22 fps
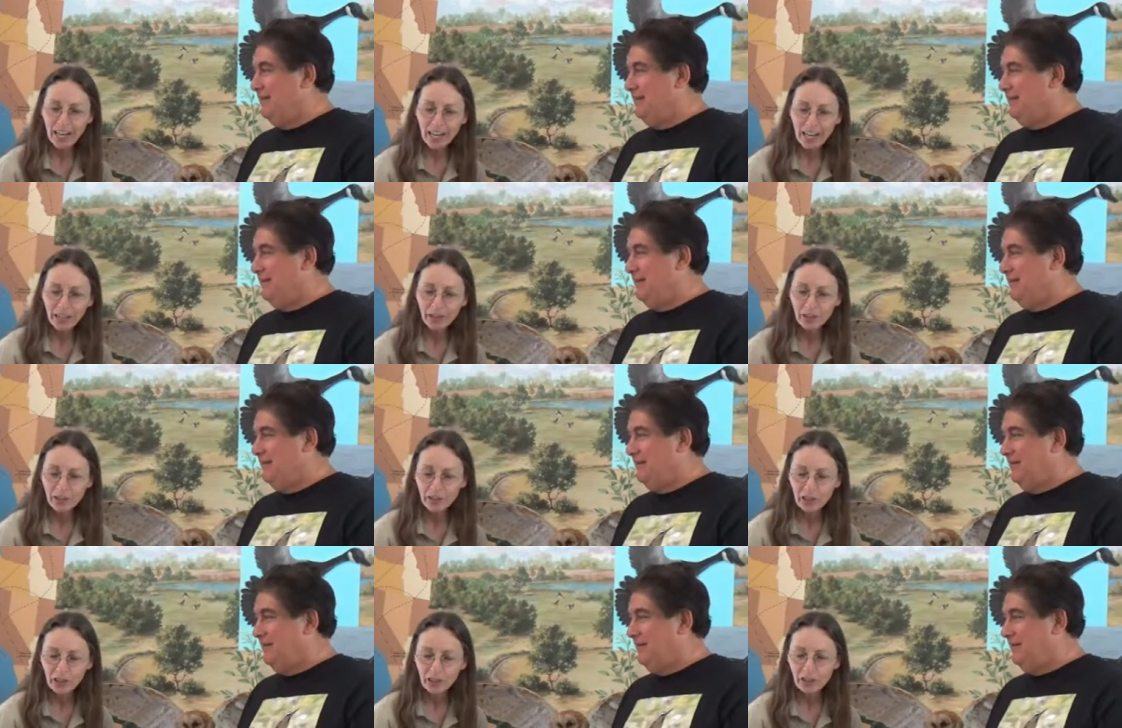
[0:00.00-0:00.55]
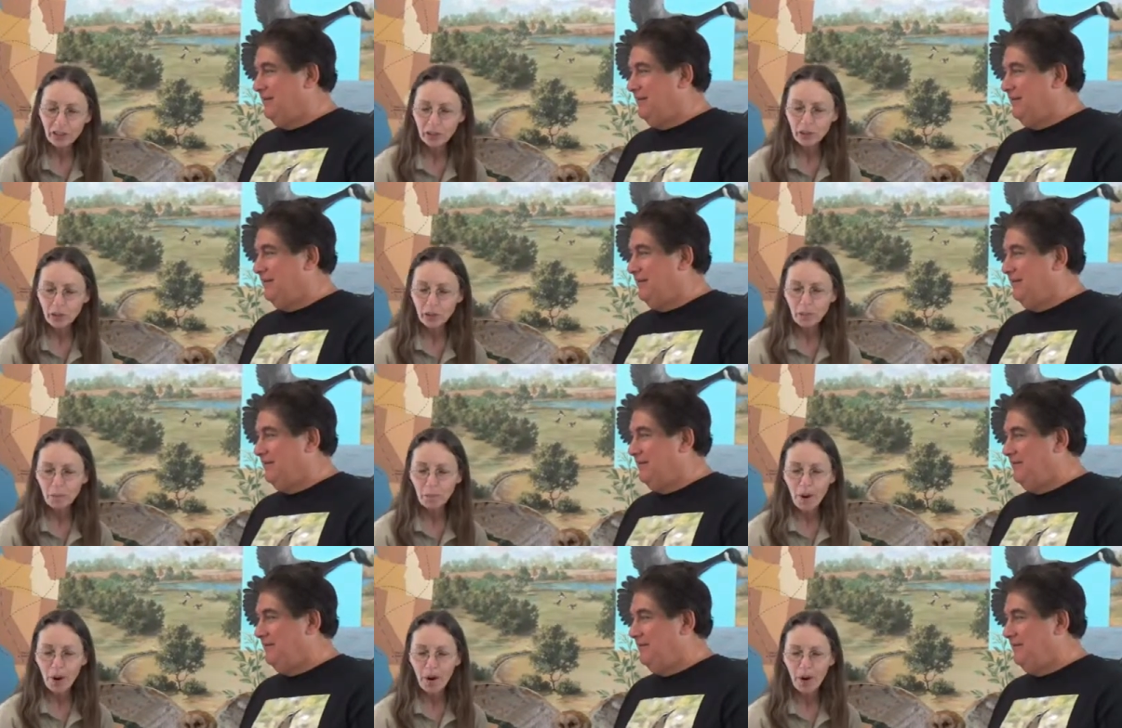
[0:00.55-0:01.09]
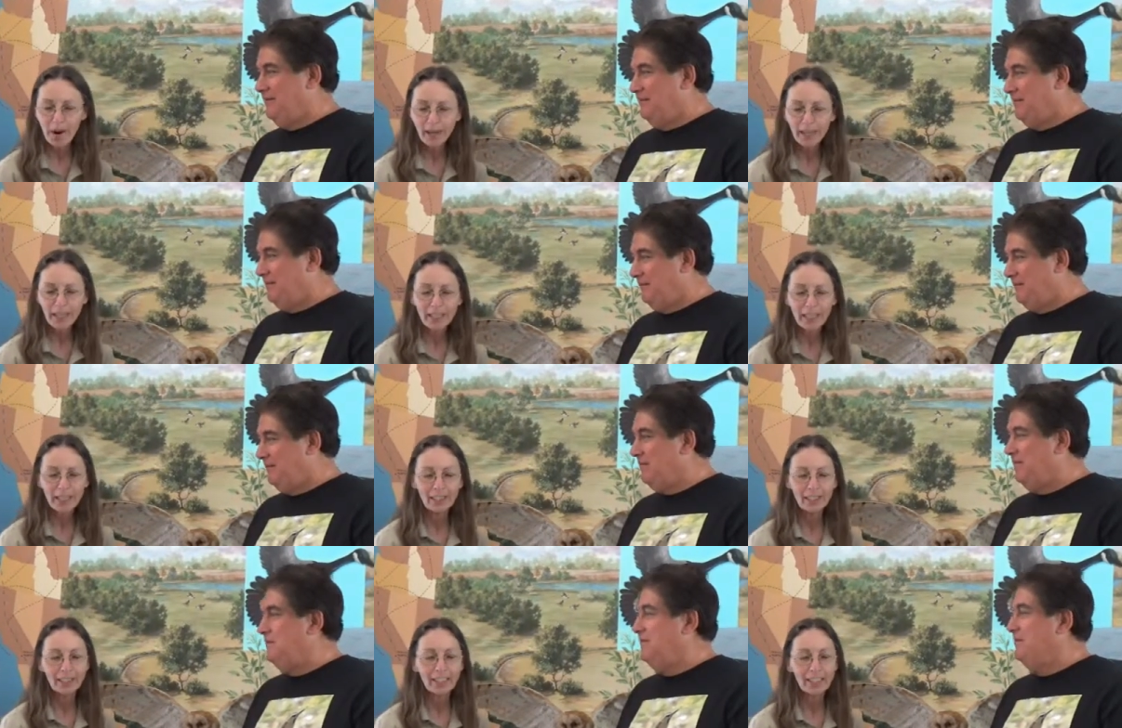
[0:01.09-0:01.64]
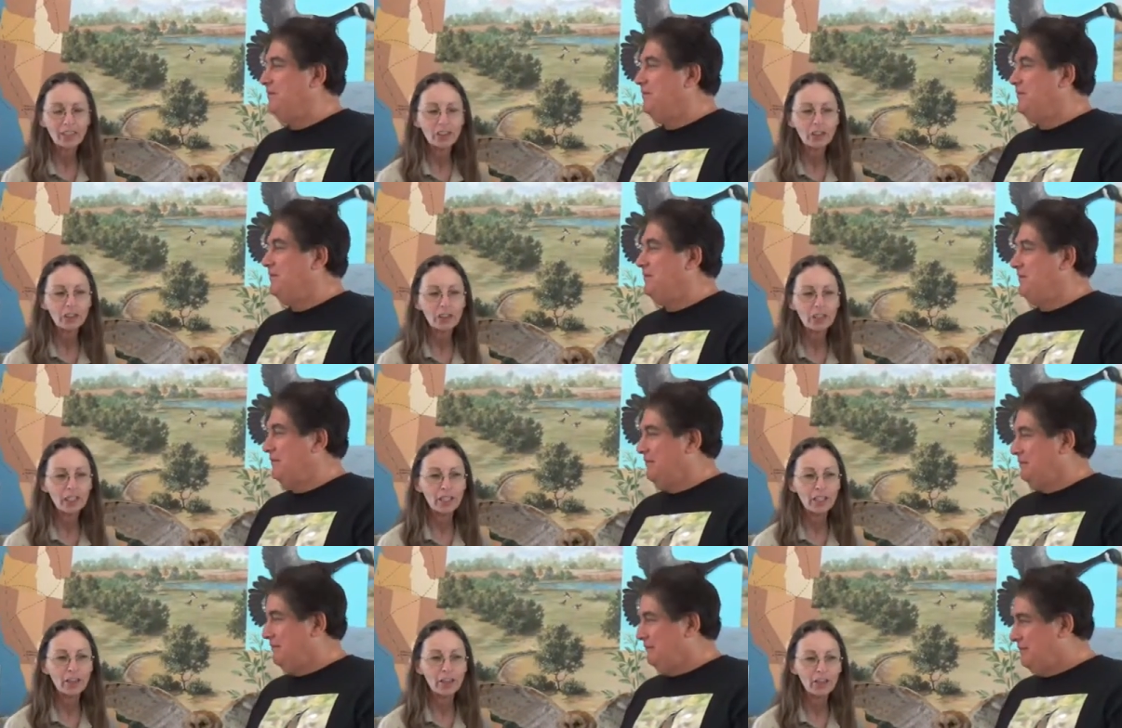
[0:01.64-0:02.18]
Speaker 1: acres here at this park, and the Nature
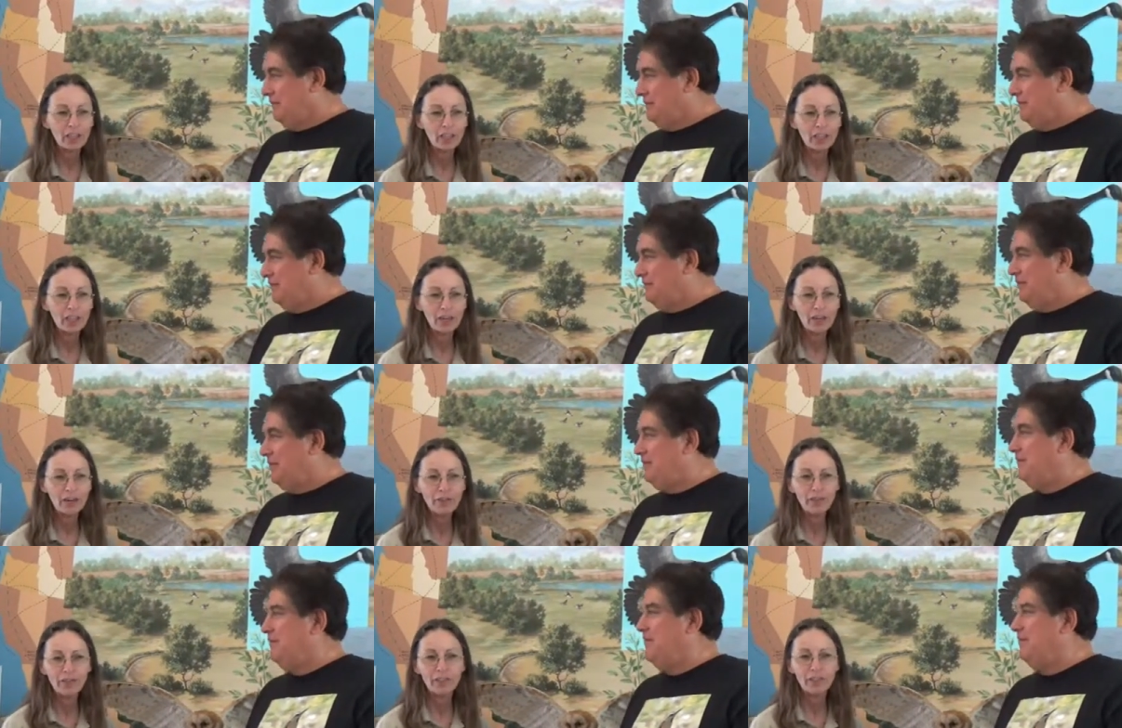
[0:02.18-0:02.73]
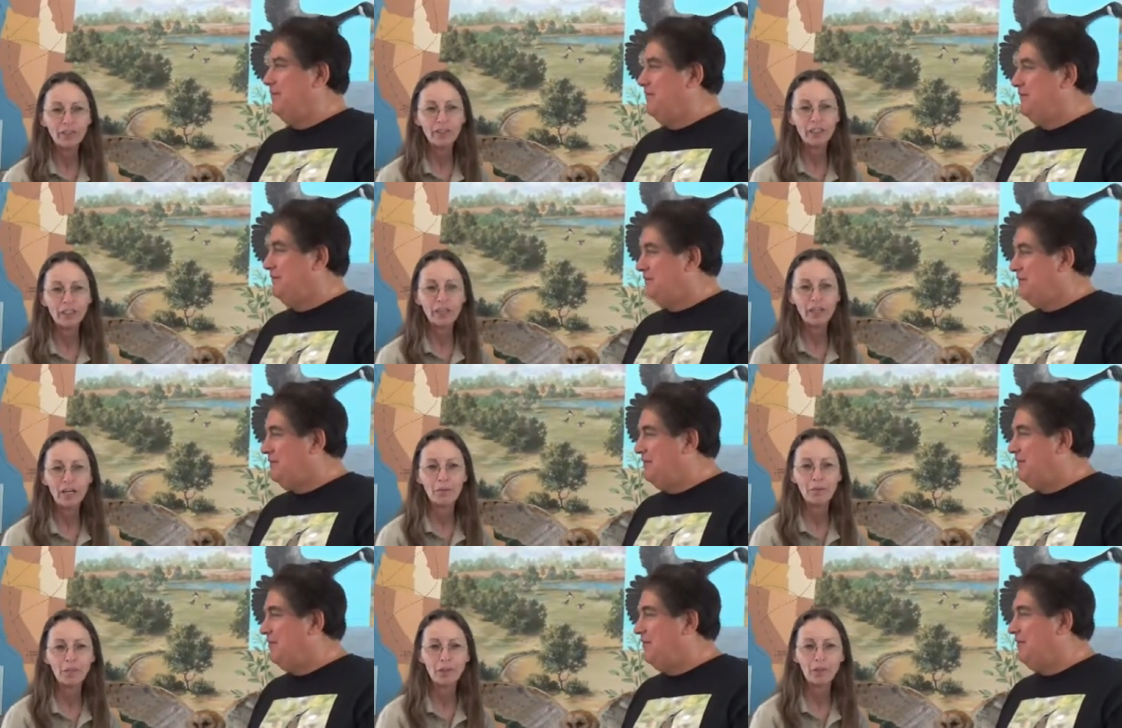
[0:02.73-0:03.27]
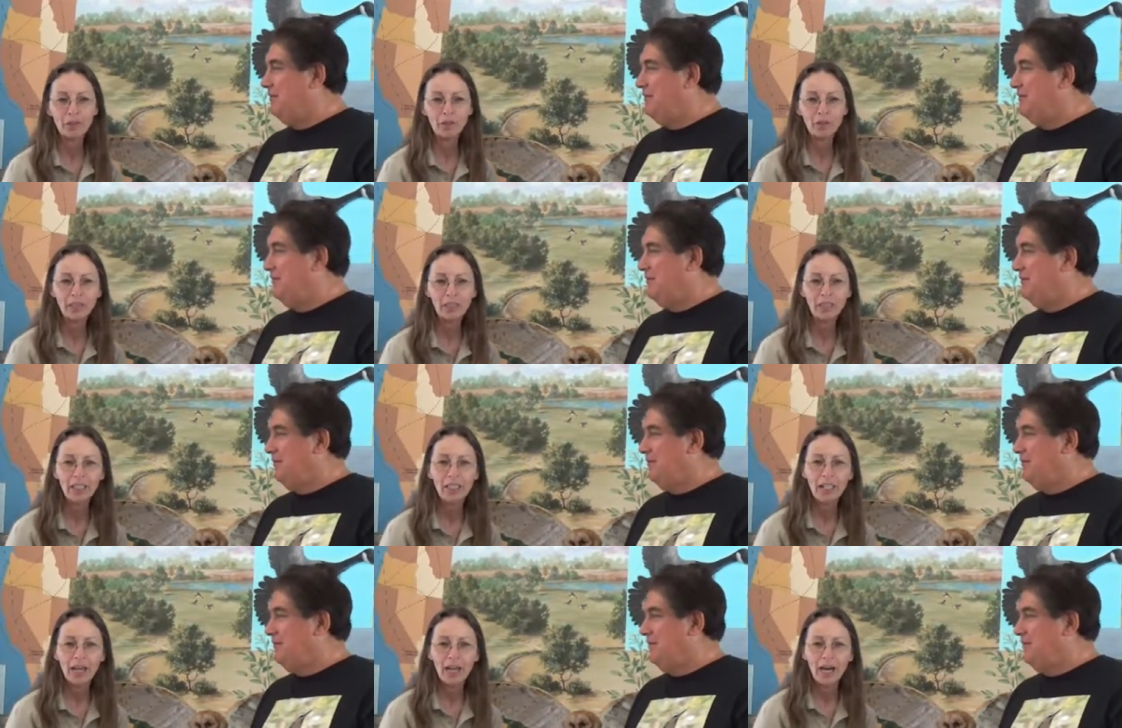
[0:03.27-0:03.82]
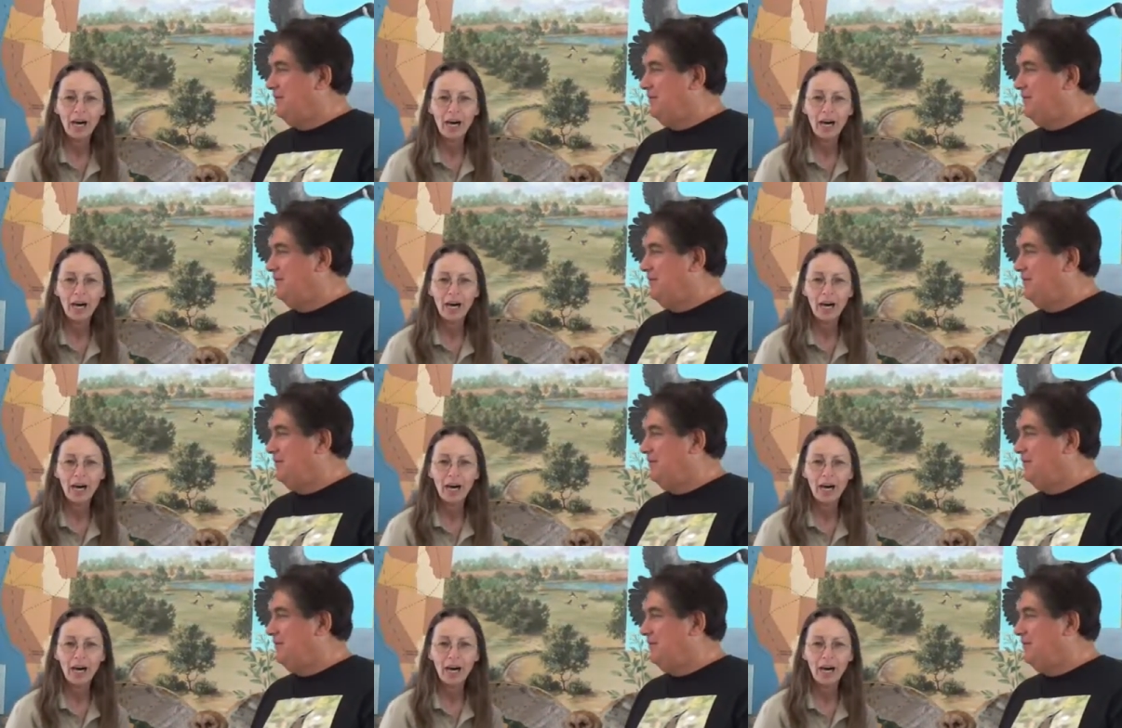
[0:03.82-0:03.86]
Center itself, if you were to come into it,